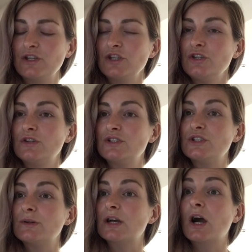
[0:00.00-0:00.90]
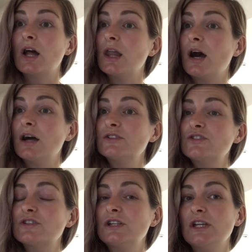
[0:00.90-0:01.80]
You could do a
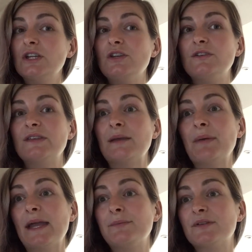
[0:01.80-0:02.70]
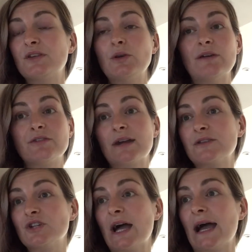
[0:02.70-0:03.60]
collage using papers that you have around
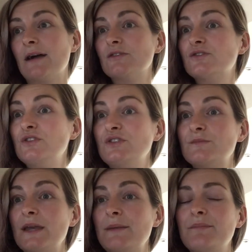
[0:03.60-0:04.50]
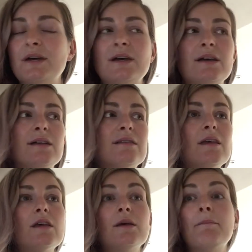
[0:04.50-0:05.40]
your house, newspapers,
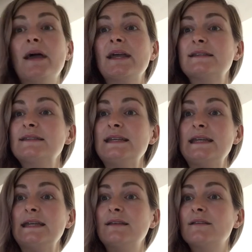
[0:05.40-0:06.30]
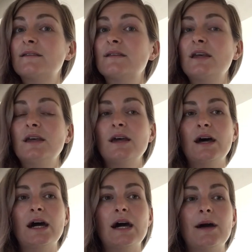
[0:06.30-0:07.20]
magazines,
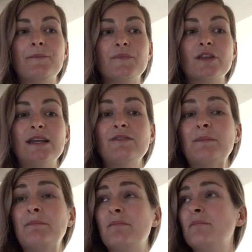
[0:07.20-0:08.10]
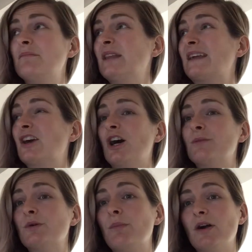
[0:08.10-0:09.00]
even like
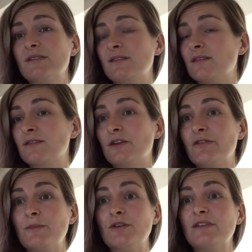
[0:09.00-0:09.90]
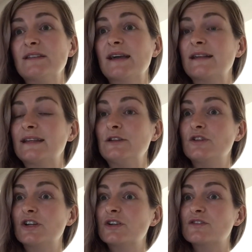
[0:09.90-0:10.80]
cardboard boxes and stuff from your recycling you
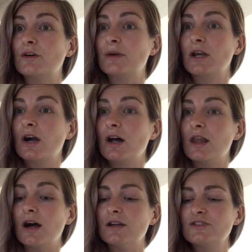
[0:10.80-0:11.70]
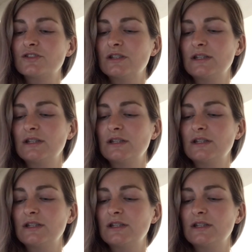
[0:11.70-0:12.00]
could cut up and collage.